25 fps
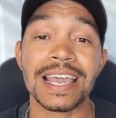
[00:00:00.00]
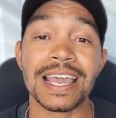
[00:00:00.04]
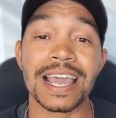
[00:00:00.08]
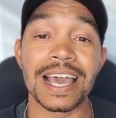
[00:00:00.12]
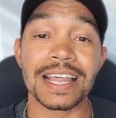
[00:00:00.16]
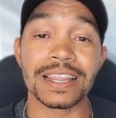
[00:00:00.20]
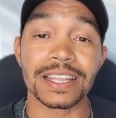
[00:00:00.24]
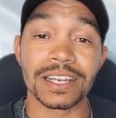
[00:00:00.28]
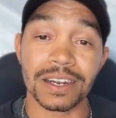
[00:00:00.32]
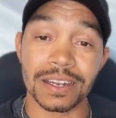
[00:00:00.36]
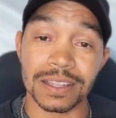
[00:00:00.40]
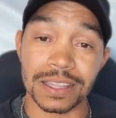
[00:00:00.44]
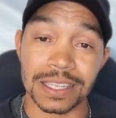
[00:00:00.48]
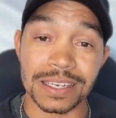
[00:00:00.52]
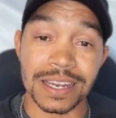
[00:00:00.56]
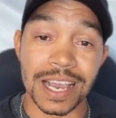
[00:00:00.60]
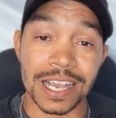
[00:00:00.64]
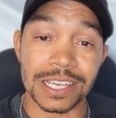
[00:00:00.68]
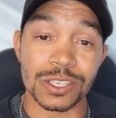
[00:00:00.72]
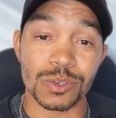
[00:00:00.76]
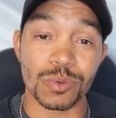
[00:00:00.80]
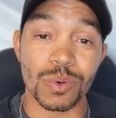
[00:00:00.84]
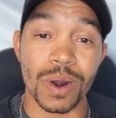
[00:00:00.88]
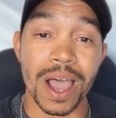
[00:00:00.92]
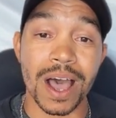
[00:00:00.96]
And then on the
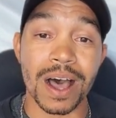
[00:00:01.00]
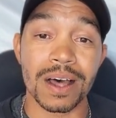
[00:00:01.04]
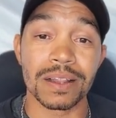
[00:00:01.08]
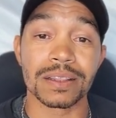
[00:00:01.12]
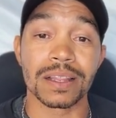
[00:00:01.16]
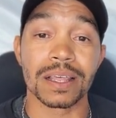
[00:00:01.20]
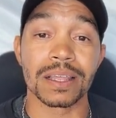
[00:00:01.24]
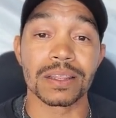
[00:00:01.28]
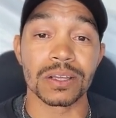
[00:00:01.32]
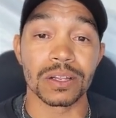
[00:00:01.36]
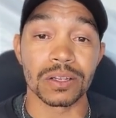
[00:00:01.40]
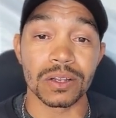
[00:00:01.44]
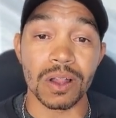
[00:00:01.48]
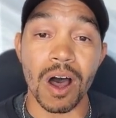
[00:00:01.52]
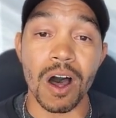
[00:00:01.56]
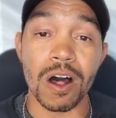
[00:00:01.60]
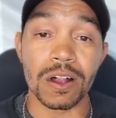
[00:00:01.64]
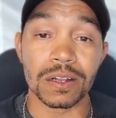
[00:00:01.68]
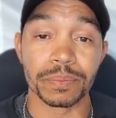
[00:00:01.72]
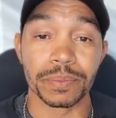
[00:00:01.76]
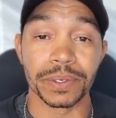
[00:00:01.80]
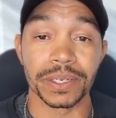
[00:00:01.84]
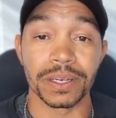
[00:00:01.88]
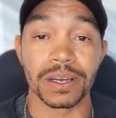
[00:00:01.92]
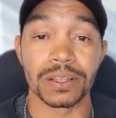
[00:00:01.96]
next round, they'll
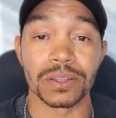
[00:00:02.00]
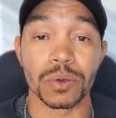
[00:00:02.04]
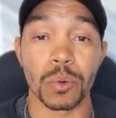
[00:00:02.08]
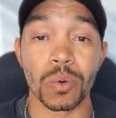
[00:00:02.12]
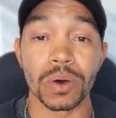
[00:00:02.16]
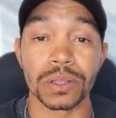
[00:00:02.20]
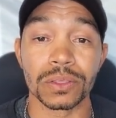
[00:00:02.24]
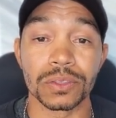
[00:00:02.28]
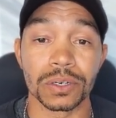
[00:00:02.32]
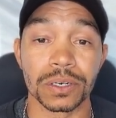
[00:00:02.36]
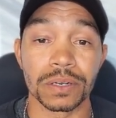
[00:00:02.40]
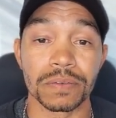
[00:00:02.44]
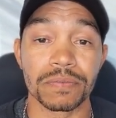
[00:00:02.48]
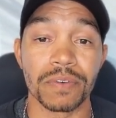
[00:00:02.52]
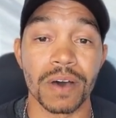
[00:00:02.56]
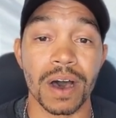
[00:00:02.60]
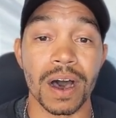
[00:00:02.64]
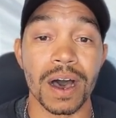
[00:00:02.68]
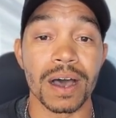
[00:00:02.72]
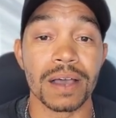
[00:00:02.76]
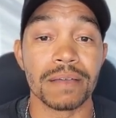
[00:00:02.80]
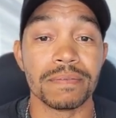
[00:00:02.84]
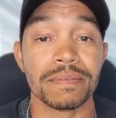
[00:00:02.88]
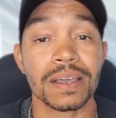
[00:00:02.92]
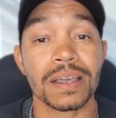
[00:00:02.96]
all be on the
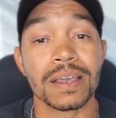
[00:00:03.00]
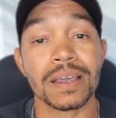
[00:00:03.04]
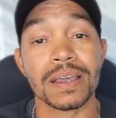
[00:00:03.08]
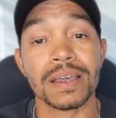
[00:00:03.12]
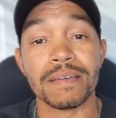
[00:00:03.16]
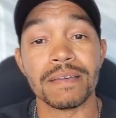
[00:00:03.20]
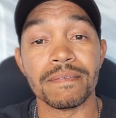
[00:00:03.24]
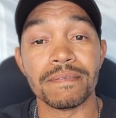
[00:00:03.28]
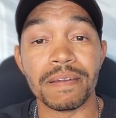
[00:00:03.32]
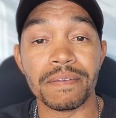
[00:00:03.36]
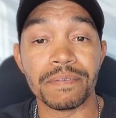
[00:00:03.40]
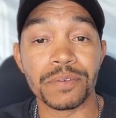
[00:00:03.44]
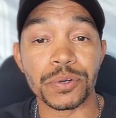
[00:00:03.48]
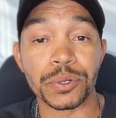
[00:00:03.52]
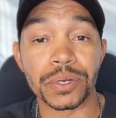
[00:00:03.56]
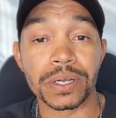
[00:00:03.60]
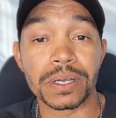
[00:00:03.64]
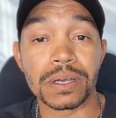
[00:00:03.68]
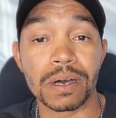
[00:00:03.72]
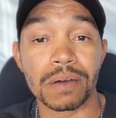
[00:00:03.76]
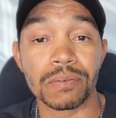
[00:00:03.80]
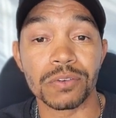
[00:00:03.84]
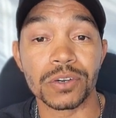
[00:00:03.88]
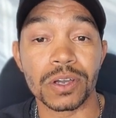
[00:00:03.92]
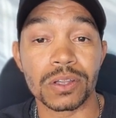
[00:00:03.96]
135, 50
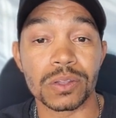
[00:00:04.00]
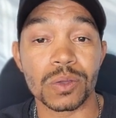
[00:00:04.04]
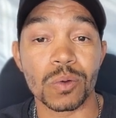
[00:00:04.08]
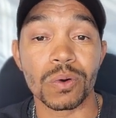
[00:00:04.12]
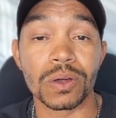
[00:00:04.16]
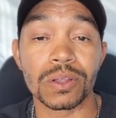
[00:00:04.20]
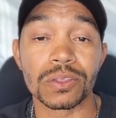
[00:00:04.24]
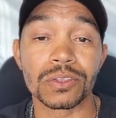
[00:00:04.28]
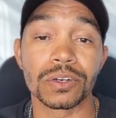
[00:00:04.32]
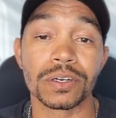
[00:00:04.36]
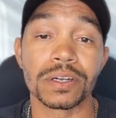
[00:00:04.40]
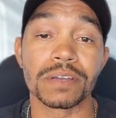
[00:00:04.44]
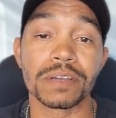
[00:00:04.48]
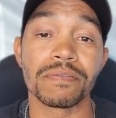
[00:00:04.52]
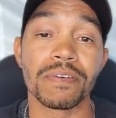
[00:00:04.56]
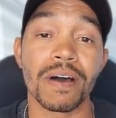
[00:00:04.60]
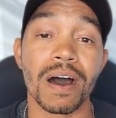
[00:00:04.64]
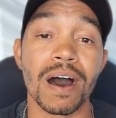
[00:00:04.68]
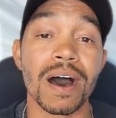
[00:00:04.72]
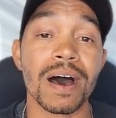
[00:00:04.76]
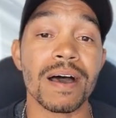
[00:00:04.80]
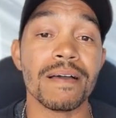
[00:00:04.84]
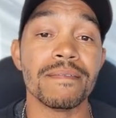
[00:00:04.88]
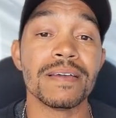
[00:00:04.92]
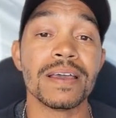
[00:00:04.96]
recovery on the
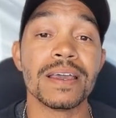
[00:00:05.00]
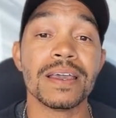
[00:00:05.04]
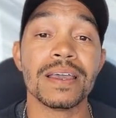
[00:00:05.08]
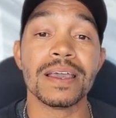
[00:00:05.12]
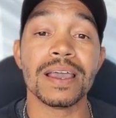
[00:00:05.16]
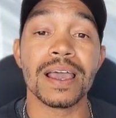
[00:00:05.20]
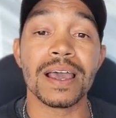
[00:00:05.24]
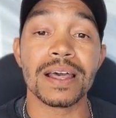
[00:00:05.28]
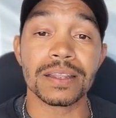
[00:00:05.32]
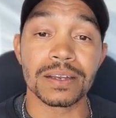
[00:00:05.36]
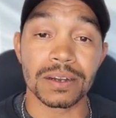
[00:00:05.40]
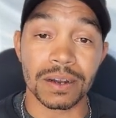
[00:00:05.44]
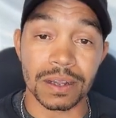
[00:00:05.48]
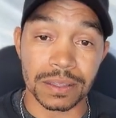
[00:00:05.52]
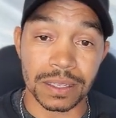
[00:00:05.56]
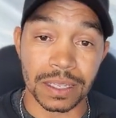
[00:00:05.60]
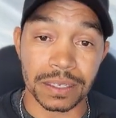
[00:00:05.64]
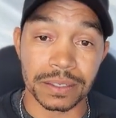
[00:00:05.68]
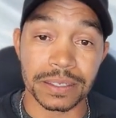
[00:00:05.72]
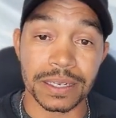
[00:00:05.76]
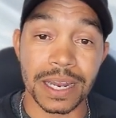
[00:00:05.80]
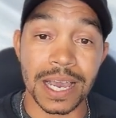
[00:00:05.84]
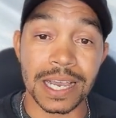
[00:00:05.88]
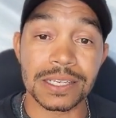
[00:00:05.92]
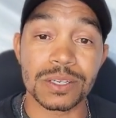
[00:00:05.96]
135. And then on the
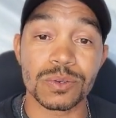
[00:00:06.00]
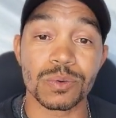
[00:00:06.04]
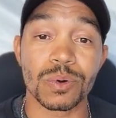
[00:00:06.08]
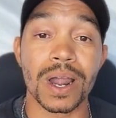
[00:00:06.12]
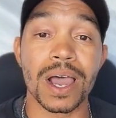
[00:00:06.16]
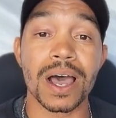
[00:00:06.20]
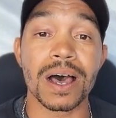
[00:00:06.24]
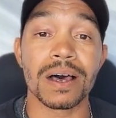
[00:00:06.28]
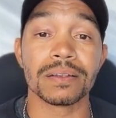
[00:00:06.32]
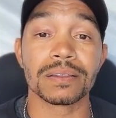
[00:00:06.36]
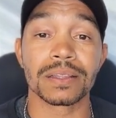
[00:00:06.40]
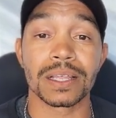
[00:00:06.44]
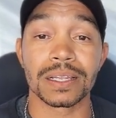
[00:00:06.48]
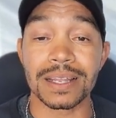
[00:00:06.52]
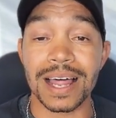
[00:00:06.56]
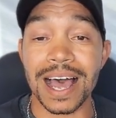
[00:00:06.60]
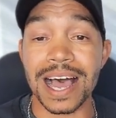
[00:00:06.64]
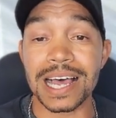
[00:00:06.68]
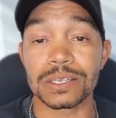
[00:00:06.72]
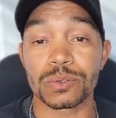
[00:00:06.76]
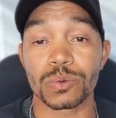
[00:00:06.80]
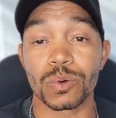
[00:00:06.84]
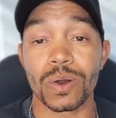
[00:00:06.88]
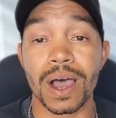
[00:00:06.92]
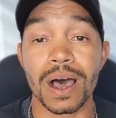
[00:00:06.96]
next round, the
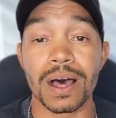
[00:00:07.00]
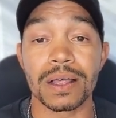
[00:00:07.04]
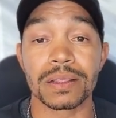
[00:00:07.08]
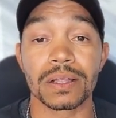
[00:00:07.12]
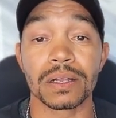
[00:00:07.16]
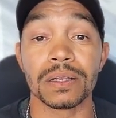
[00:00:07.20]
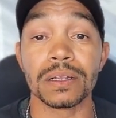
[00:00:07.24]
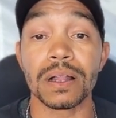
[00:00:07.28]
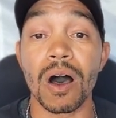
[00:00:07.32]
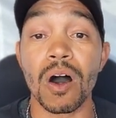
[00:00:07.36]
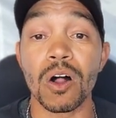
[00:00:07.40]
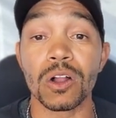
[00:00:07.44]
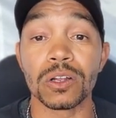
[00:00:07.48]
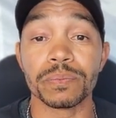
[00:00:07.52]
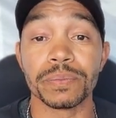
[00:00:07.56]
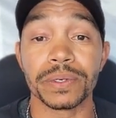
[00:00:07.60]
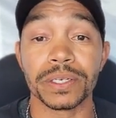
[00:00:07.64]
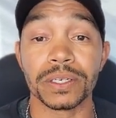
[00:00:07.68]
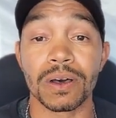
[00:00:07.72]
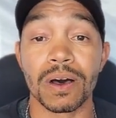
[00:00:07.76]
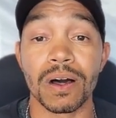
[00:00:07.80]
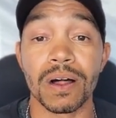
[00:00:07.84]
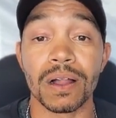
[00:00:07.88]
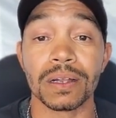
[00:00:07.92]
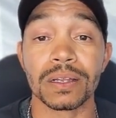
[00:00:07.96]
last round, they'll all
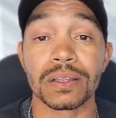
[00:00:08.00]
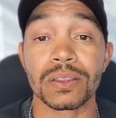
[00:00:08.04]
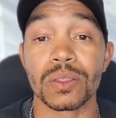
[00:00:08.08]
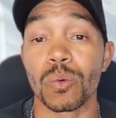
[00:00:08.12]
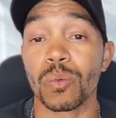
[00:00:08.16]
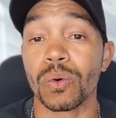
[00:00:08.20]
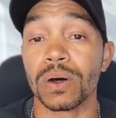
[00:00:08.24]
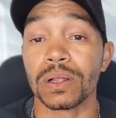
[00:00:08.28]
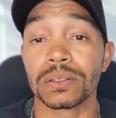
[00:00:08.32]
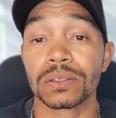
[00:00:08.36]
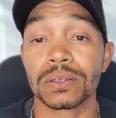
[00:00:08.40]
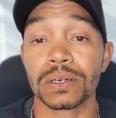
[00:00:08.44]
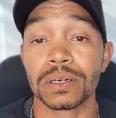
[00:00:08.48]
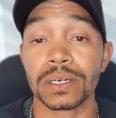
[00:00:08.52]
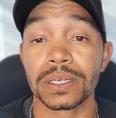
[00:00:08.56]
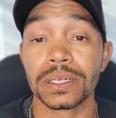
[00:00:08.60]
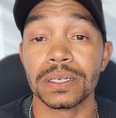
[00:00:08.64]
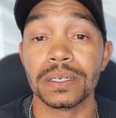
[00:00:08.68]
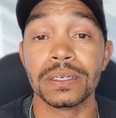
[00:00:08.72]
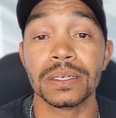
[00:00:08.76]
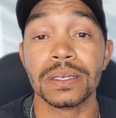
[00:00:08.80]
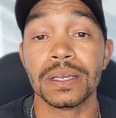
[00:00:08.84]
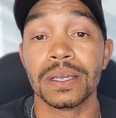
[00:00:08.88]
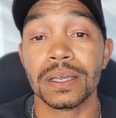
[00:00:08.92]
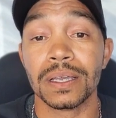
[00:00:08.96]
be on the
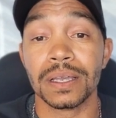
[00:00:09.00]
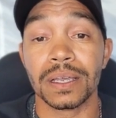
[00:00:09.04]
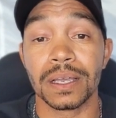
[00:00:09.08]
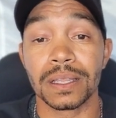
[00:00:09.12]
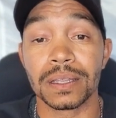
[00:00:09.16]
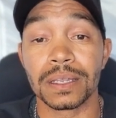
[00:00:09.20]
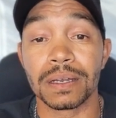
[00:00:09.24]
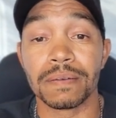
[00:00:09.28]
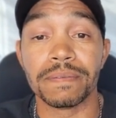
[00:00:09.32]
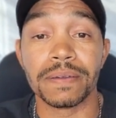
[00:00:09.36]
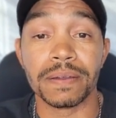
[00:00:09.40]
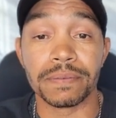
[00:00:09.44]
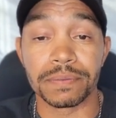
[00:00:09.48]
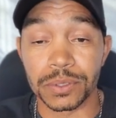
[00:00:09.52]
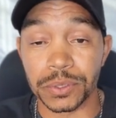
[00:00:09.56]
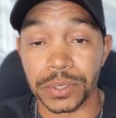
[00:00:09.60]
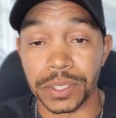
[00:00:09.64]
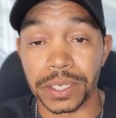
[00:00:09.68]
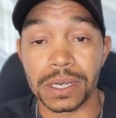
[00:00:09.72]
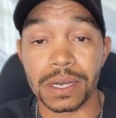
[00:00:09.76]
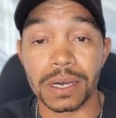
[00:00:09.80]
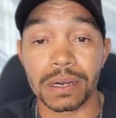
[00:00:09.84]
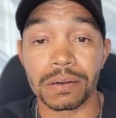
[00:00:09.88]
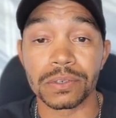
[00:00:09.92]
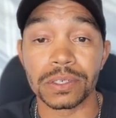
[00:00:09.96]
130, and then 50
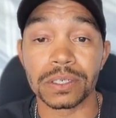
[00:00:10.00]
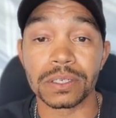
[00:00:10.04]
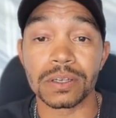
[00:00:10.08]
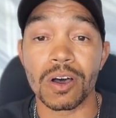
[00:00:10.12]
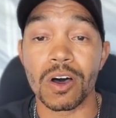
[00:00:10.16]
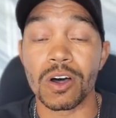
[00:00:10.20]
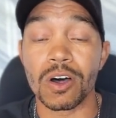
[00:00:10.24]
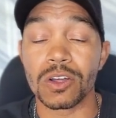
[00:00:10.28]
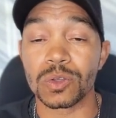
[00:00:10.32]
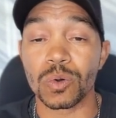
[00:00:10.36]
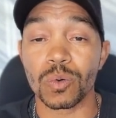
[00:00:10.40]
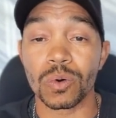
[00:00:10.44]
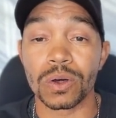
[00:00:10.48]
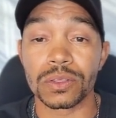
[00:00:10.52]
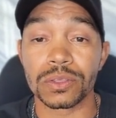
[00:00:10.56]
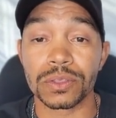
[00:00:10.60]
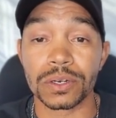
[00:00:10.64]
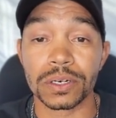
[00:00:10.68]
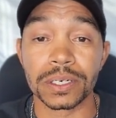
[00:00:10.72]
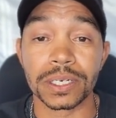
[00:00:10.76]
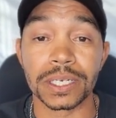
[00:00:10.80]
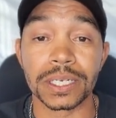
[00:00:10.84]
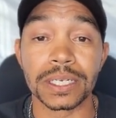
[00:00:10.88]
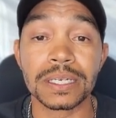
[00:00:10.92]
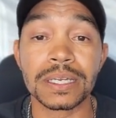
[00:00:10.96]
recovery on the
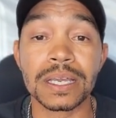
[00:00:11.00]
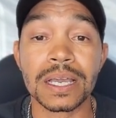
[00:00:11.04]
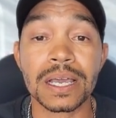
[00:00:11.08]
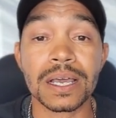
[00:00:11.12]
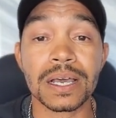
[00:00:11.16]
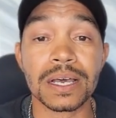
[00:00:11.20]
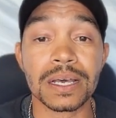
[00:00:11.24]
130.